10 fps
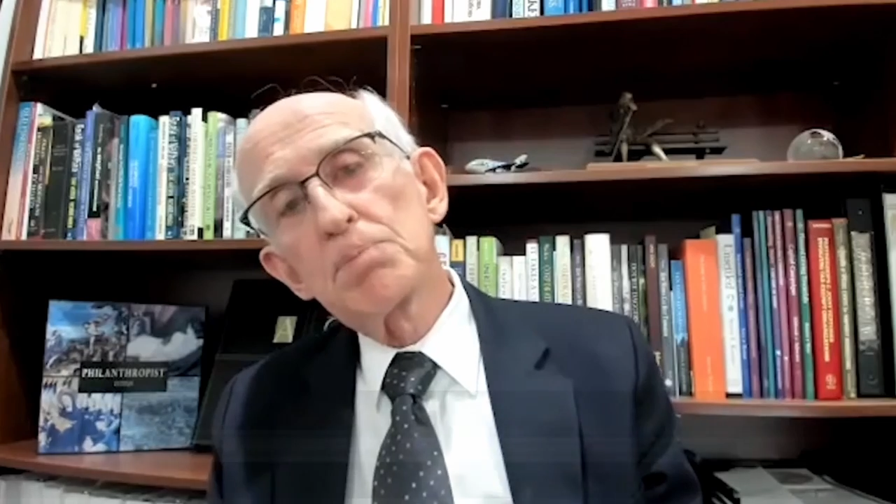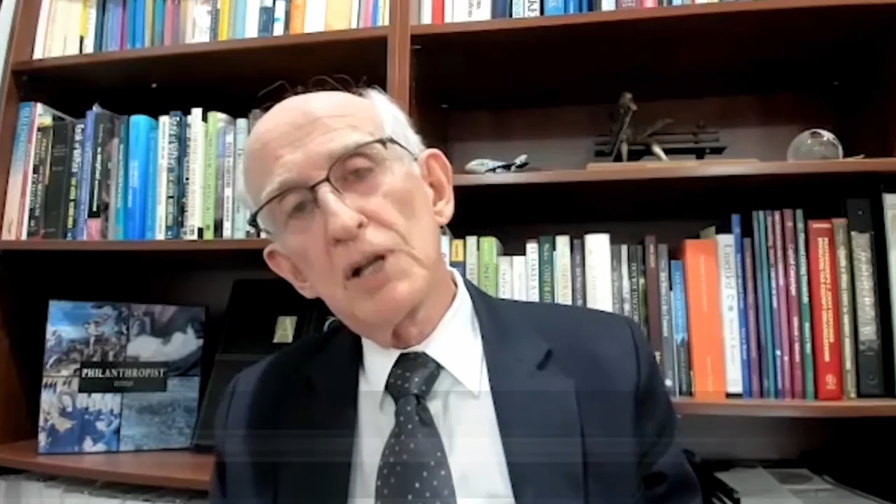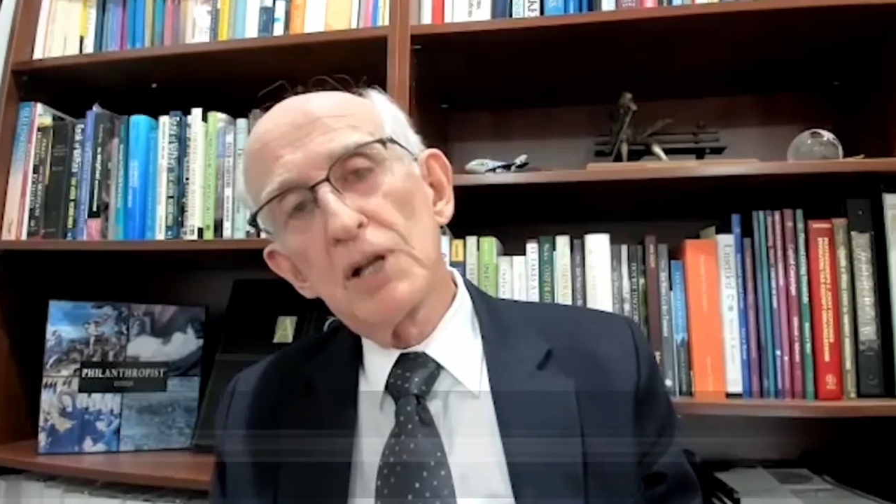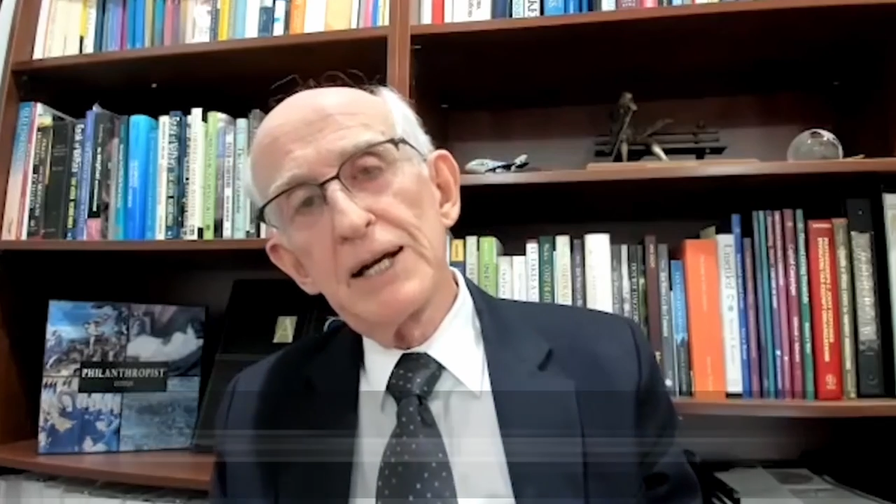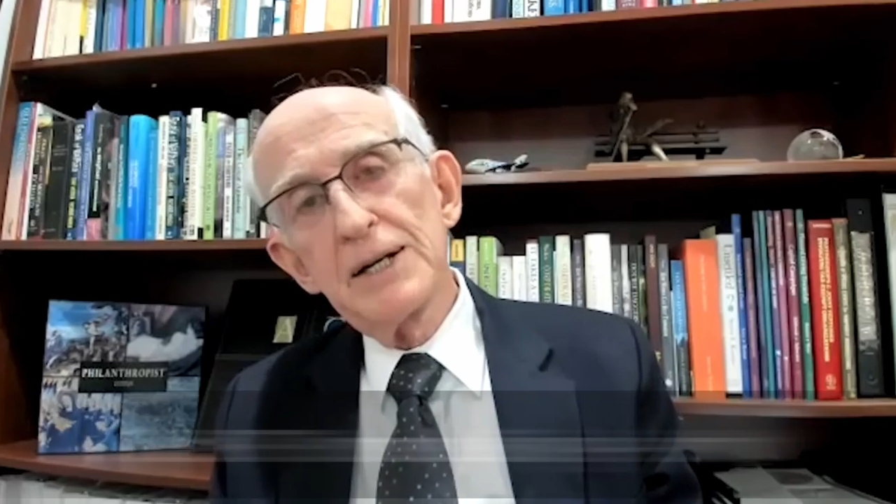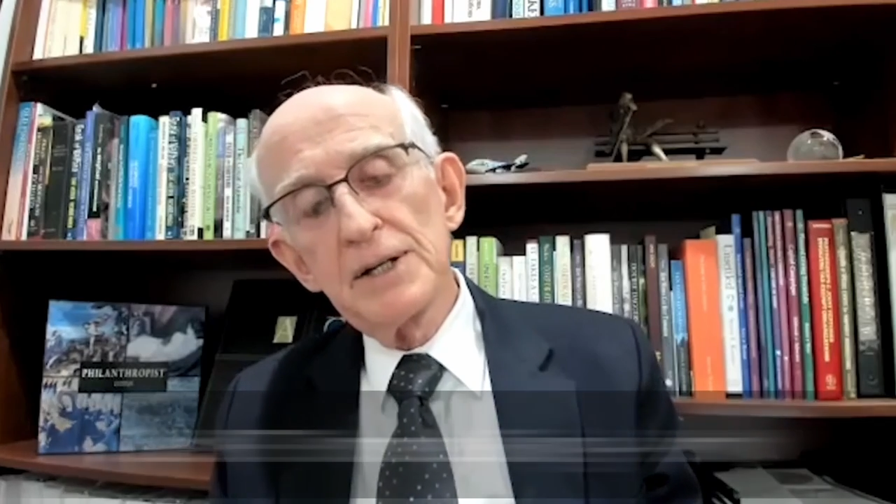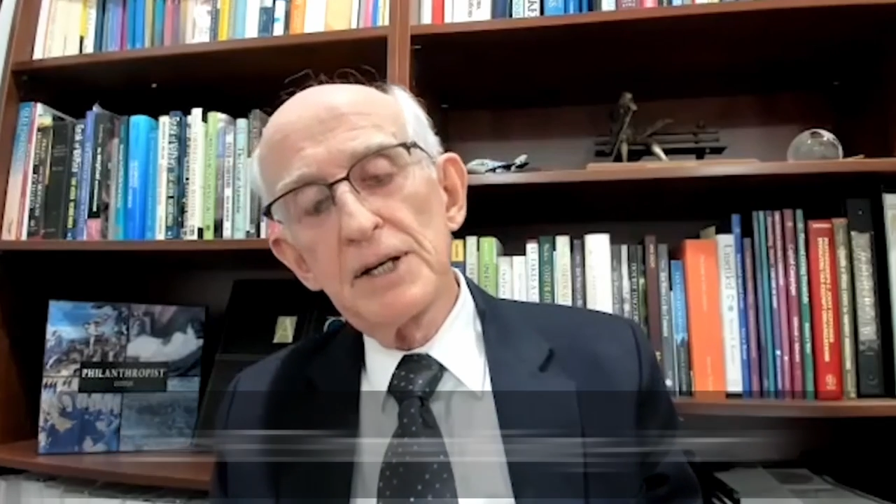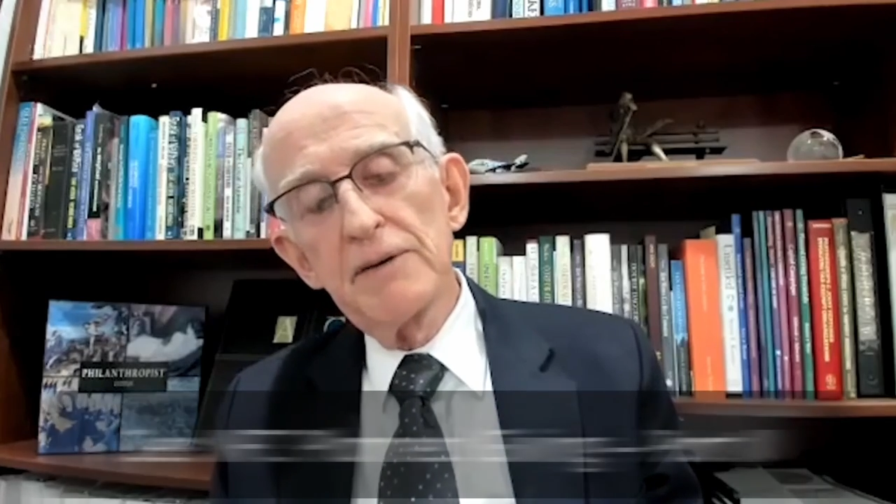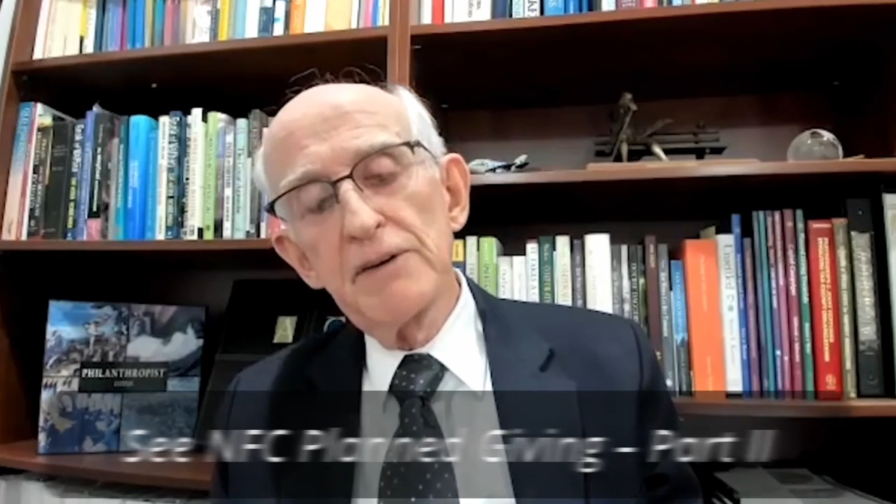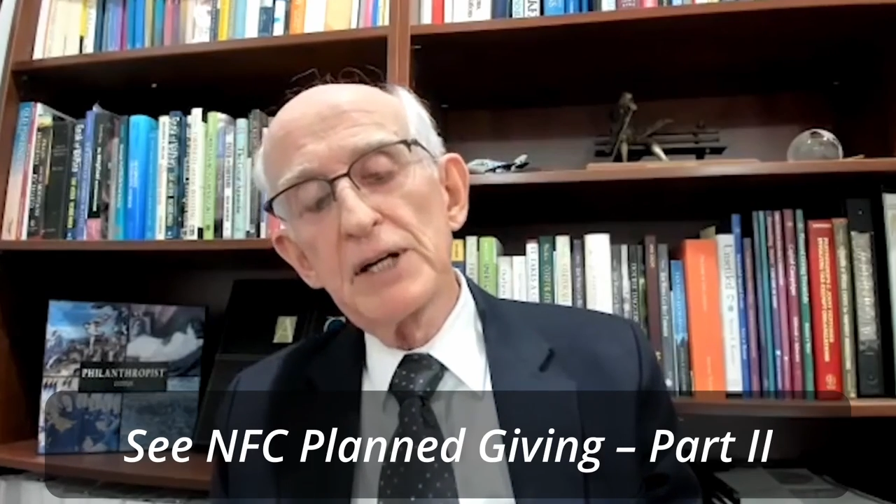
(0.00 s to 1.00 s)
plan
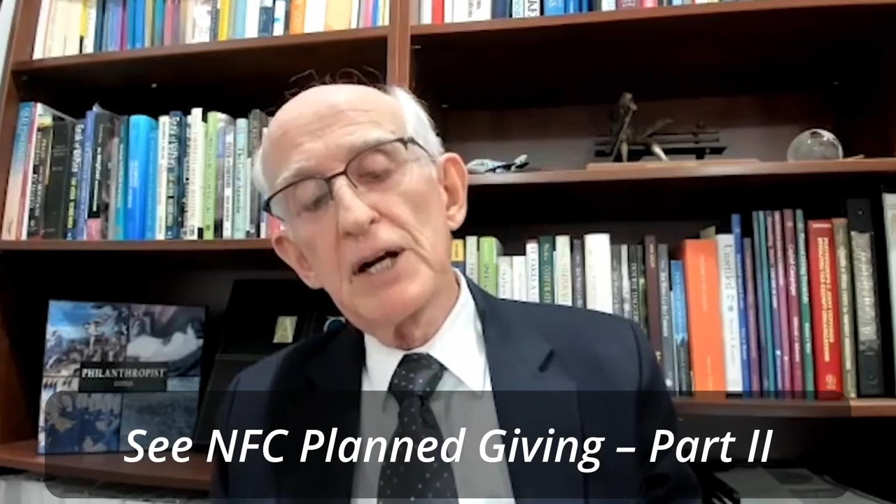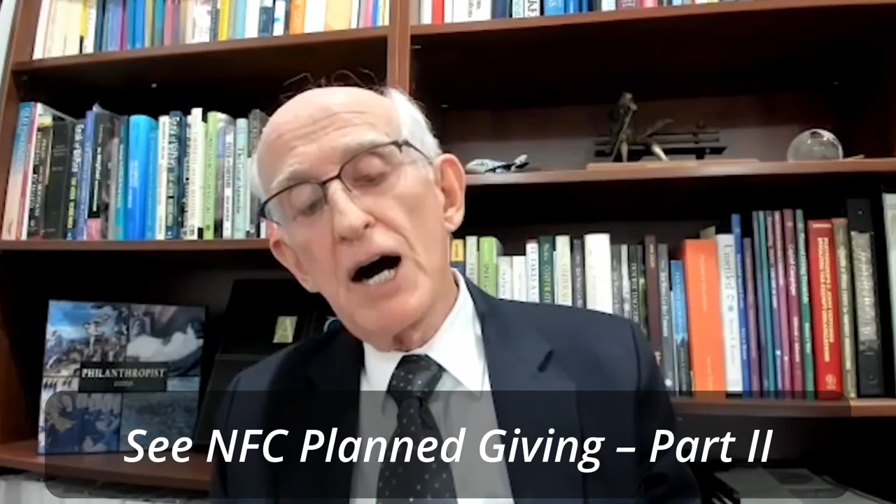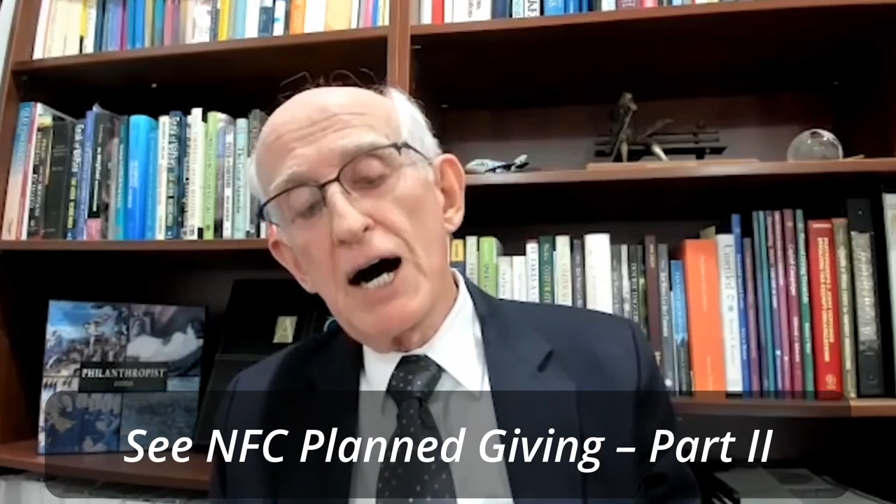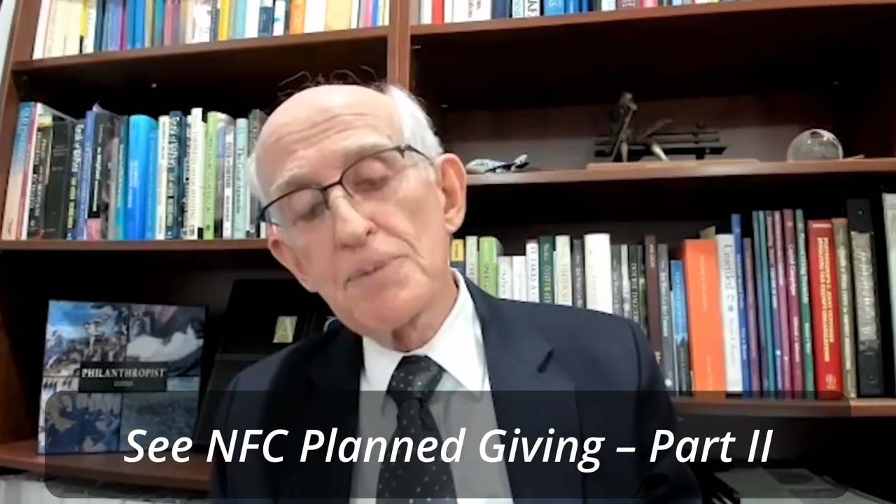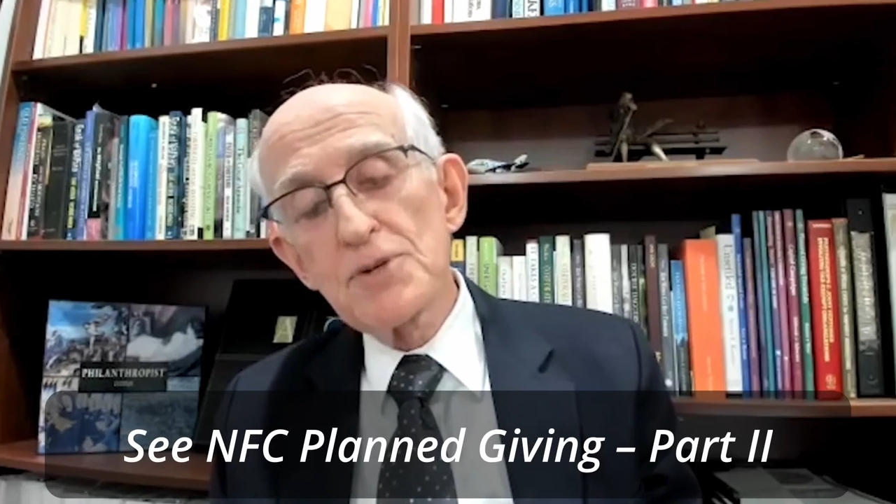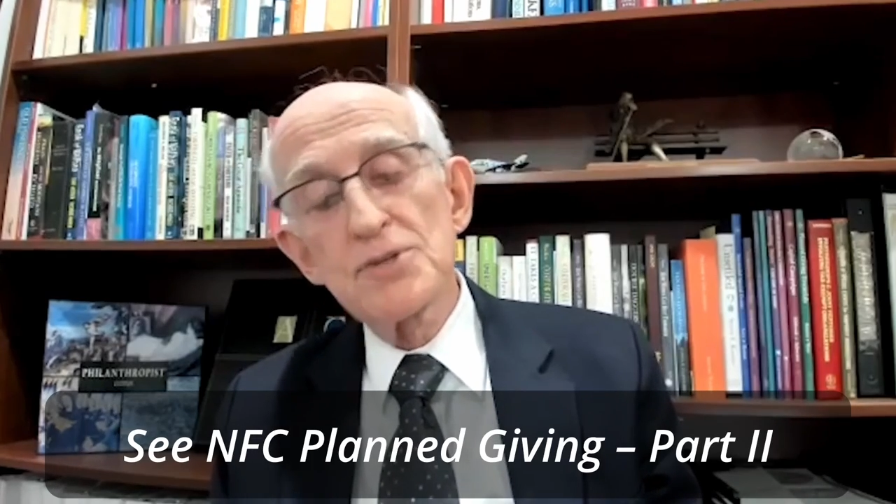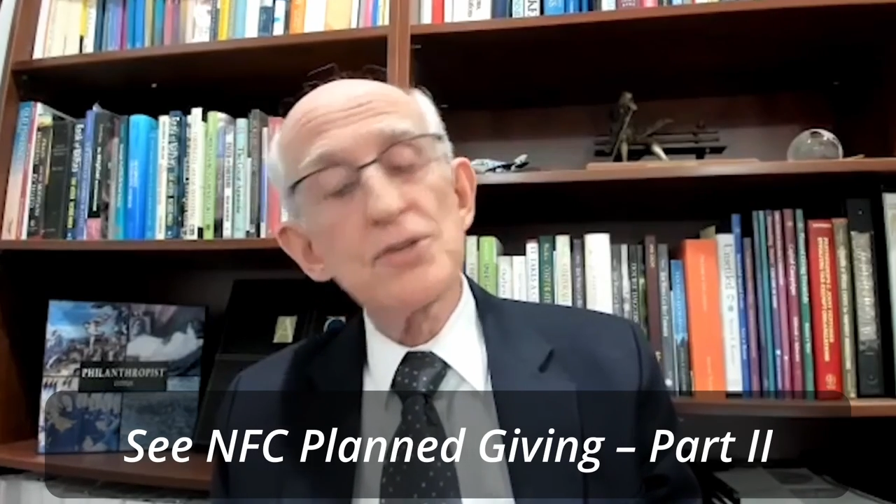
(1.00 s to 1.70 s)
giving options